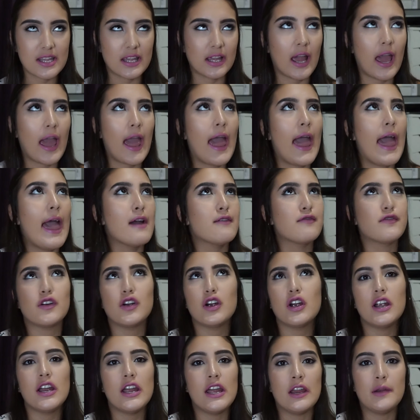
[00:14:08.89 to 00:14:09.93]
Like,
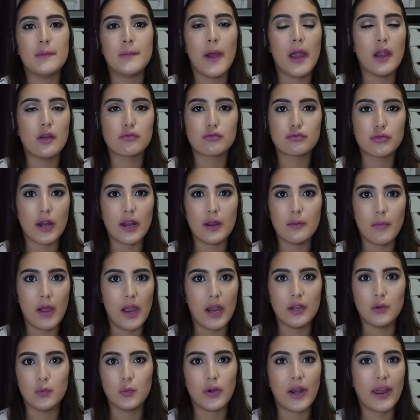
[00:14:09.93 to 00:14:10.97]
ever in my right
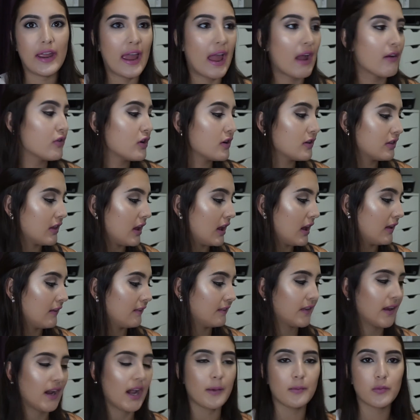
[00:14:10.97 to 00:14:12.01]
mind would I ever
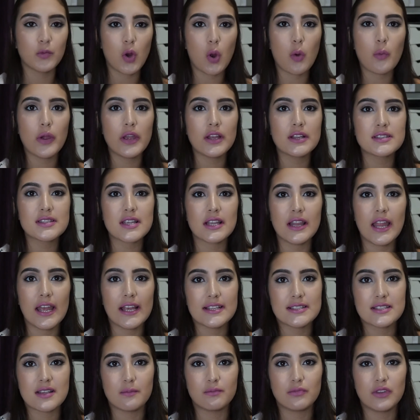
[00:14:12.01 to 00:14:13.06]
think that I'm going to
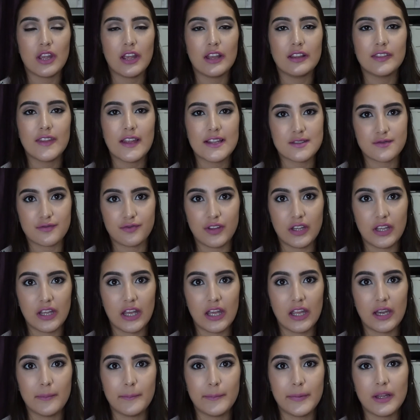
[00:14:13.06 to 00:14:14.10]
like something that's
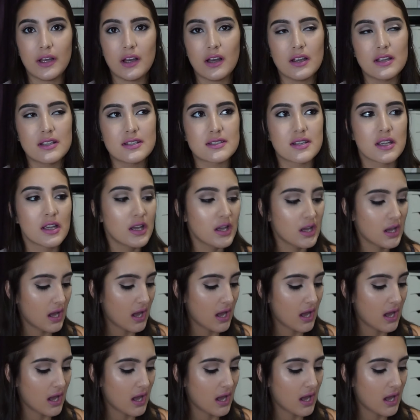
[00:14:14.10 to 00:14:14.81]
vegan, because